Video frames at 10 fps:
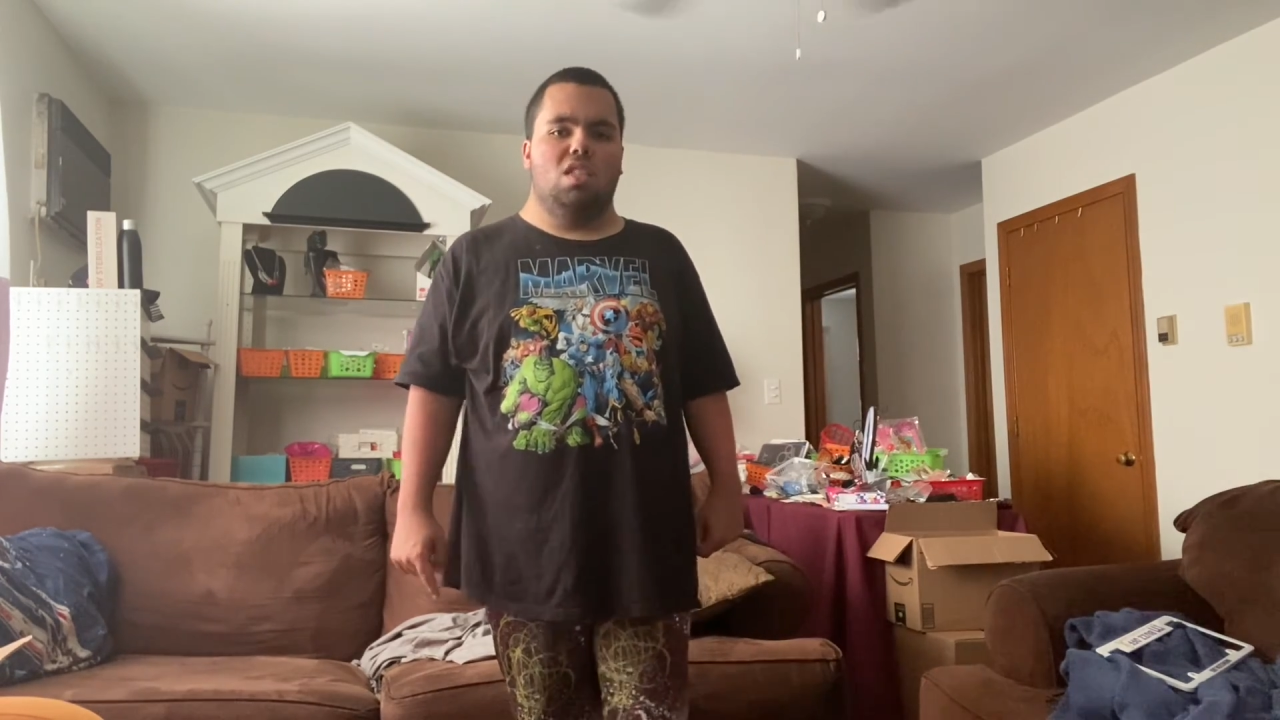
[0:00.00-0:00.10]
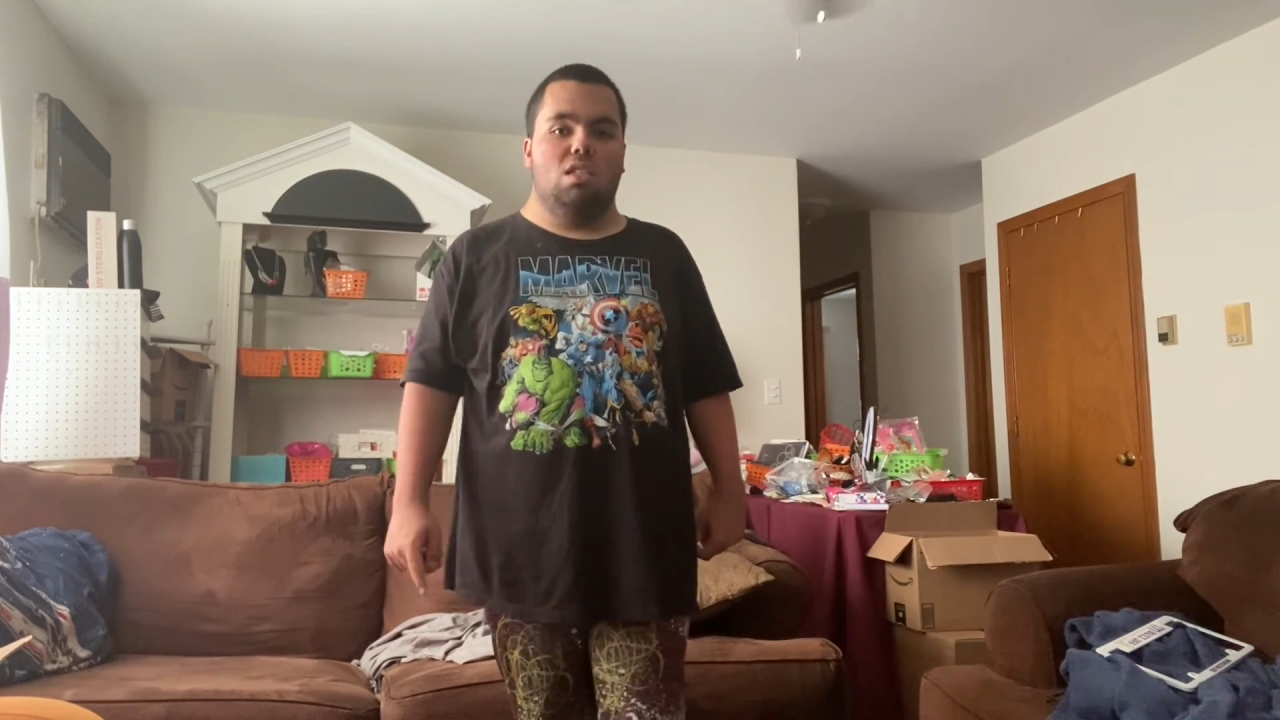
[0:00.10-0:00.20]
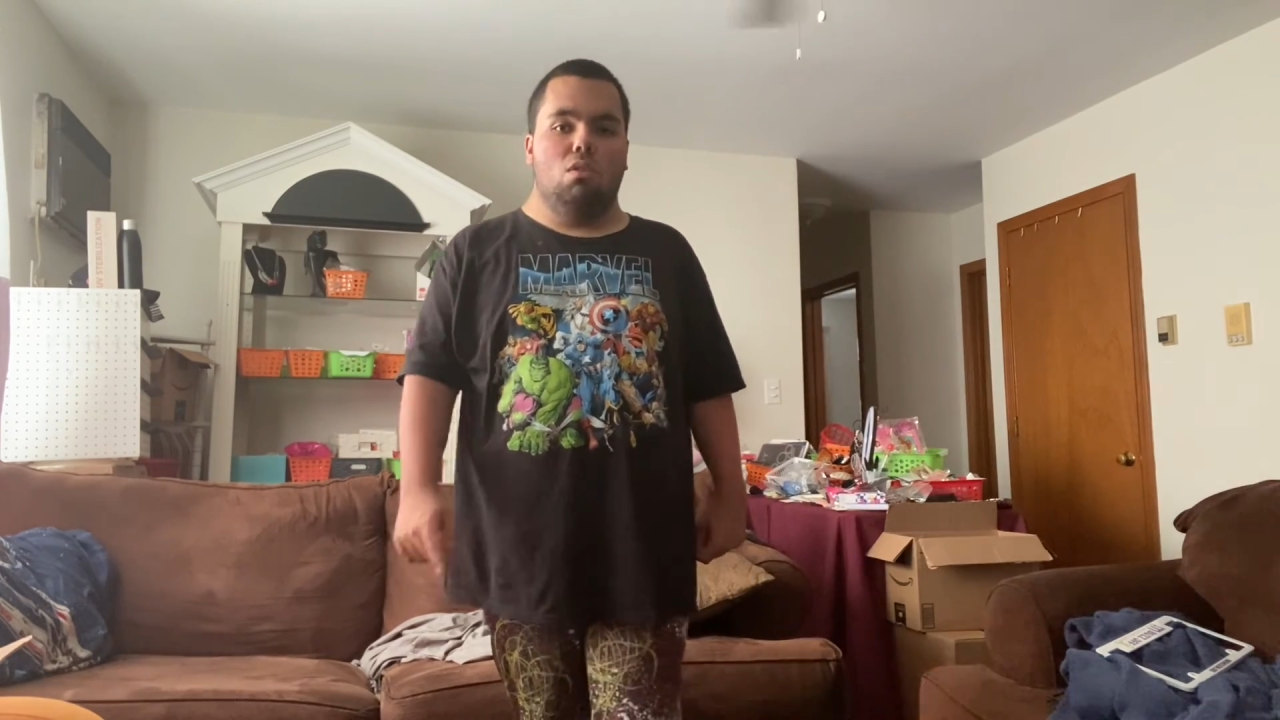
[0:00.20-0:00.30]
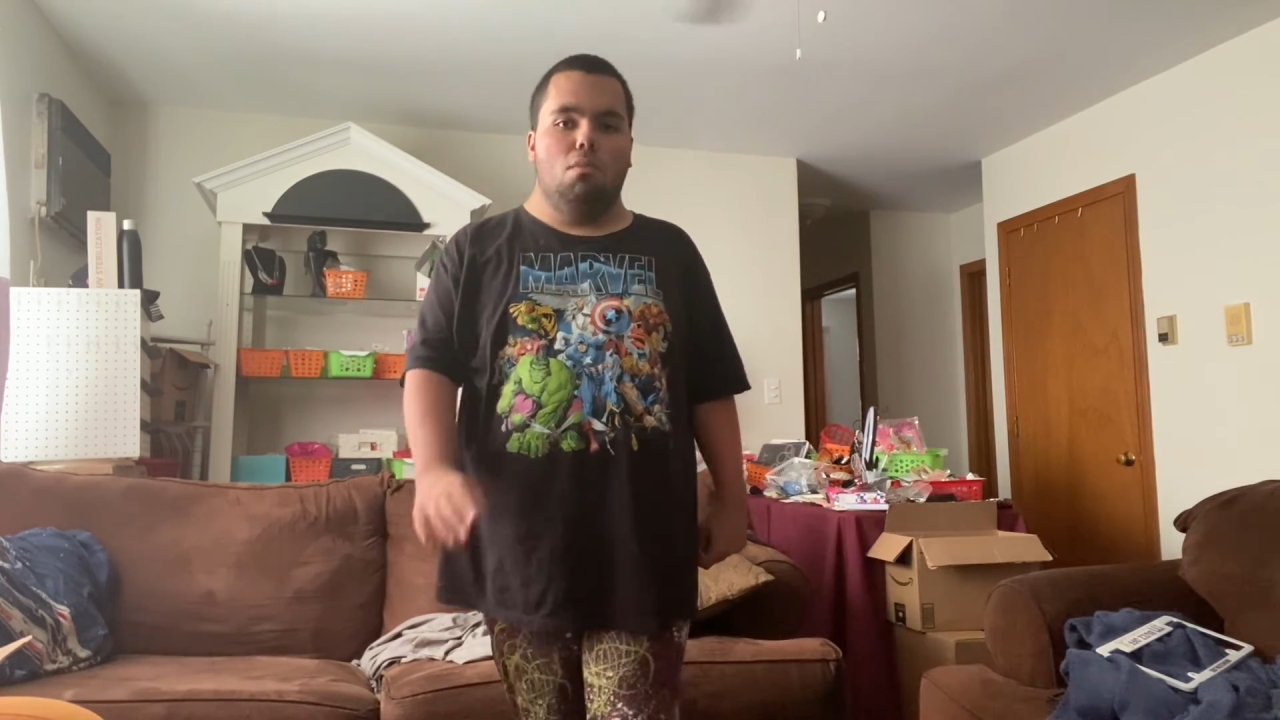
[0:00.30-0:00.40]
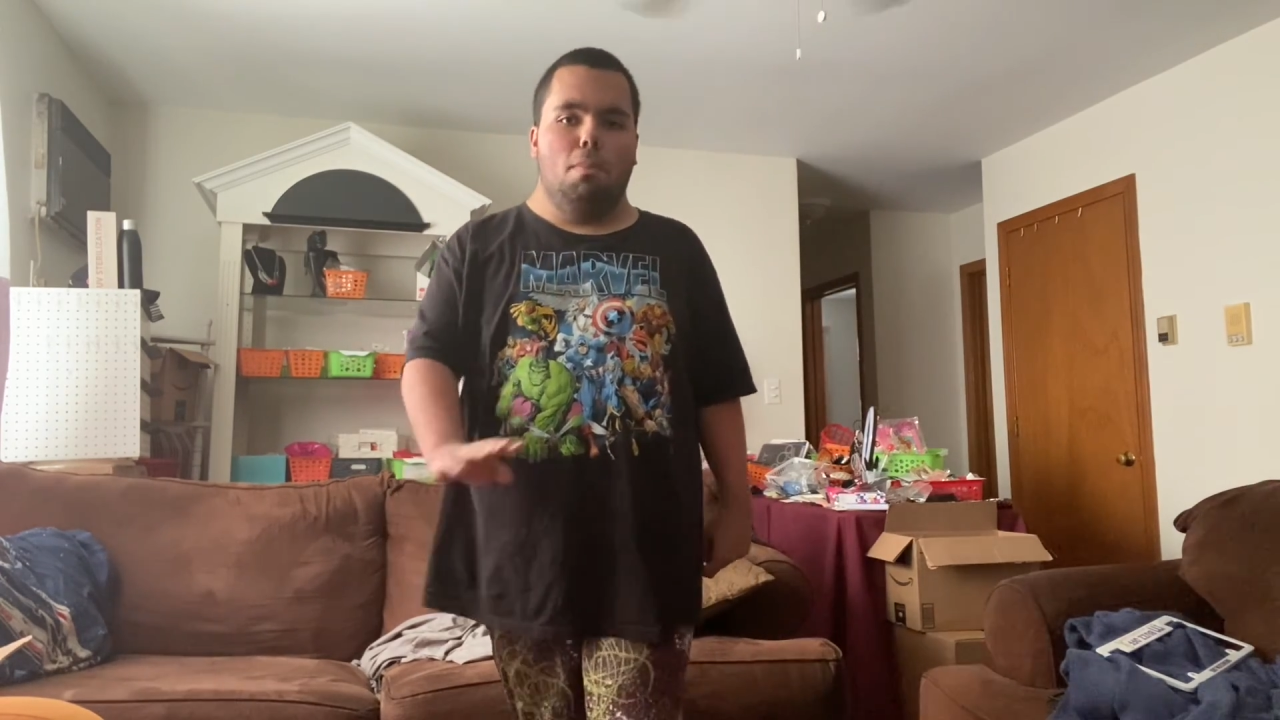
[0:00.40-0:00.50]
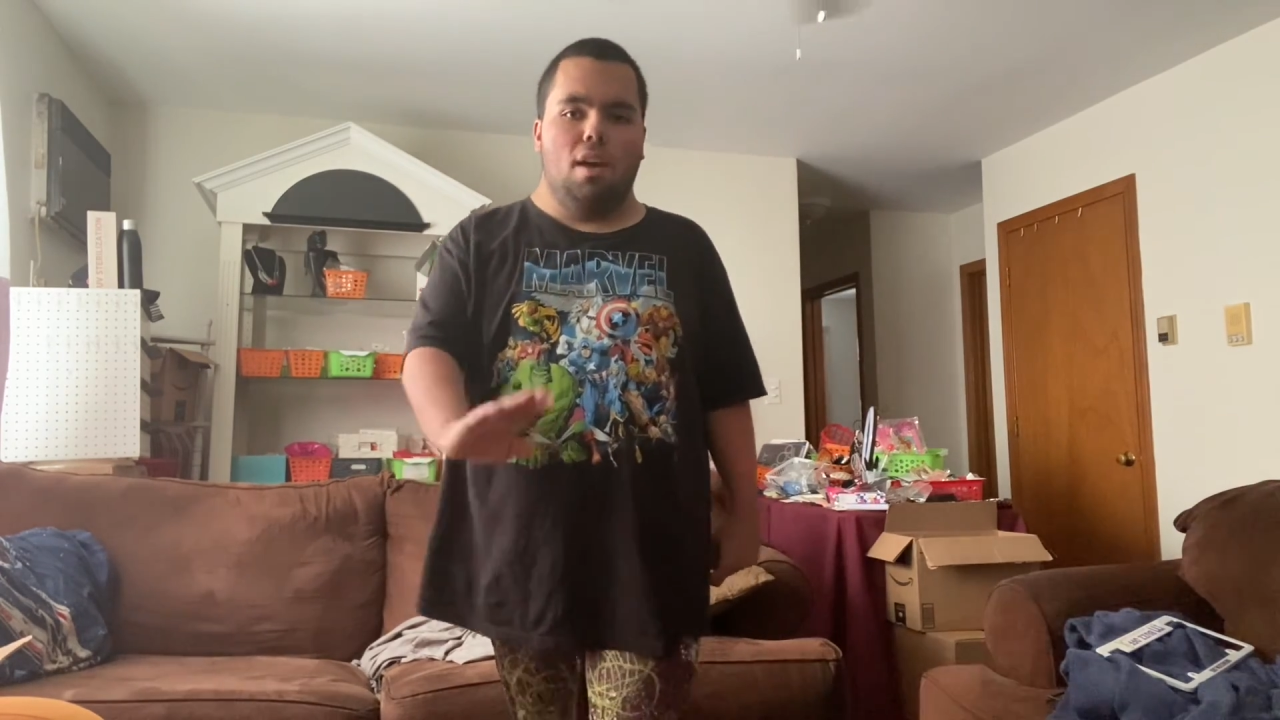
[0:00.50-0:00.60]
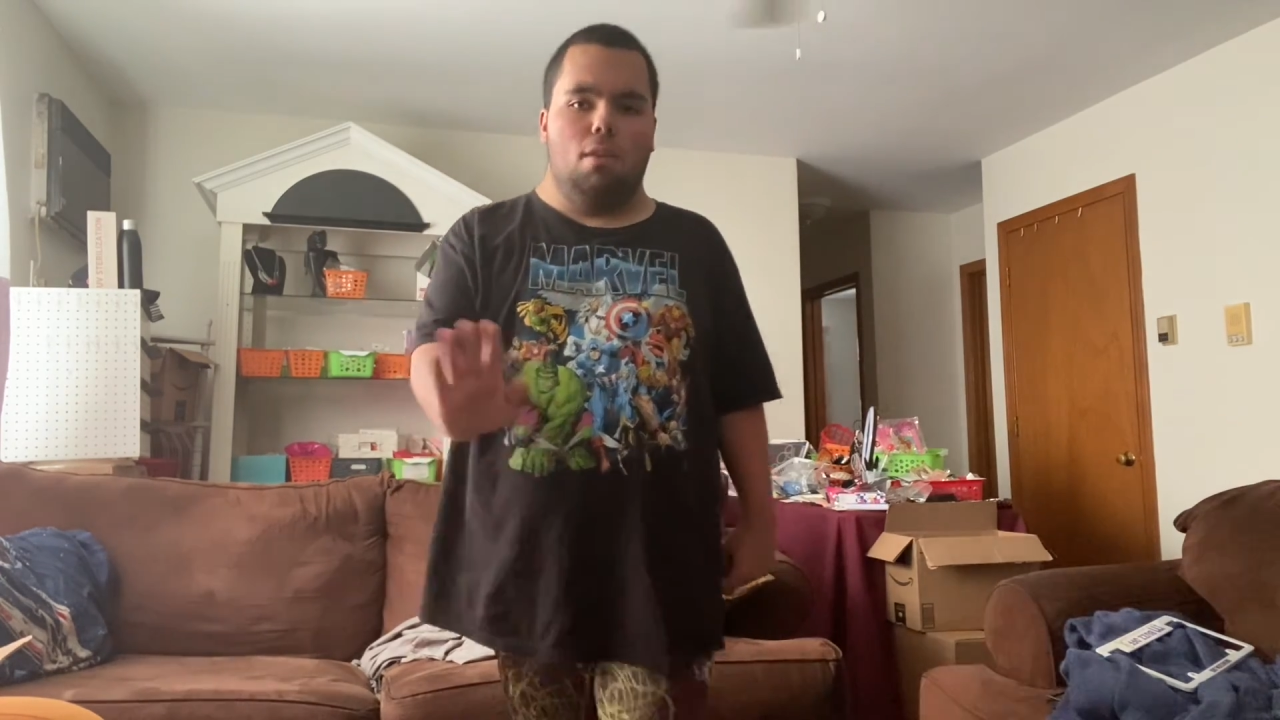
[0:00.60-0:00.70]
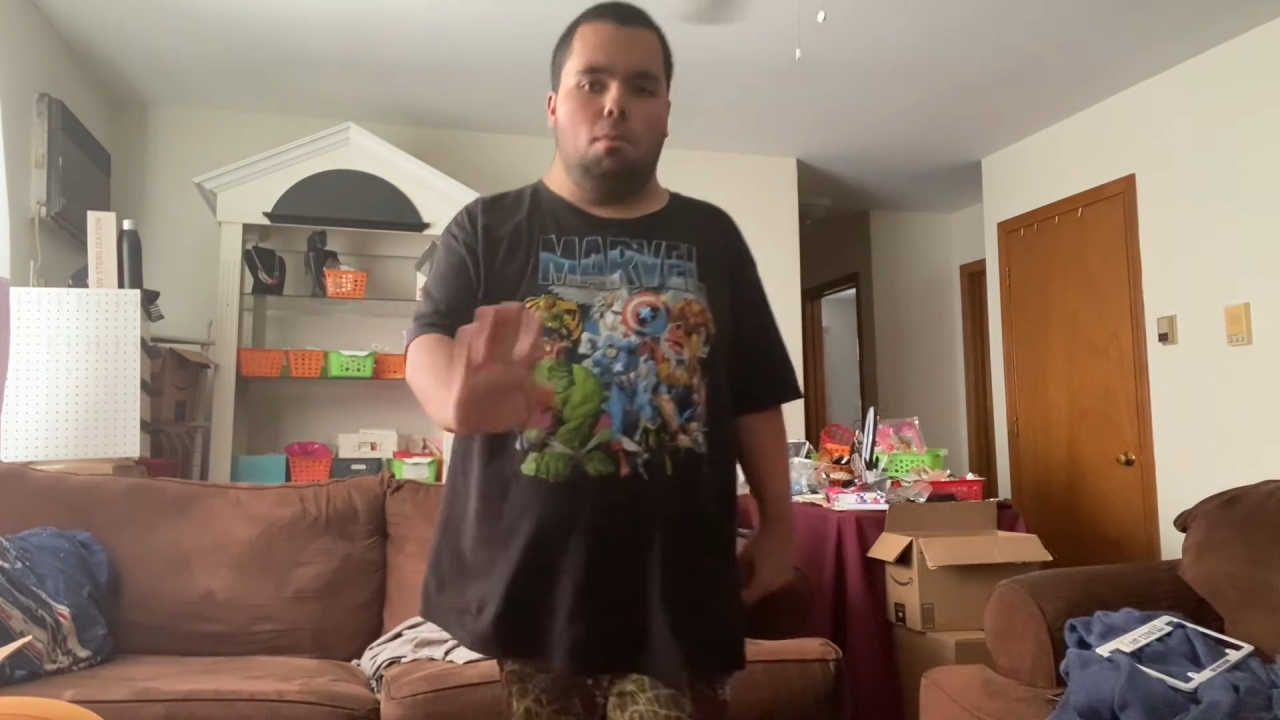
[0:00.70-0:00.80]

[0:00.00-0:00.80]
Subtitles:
so goodbye,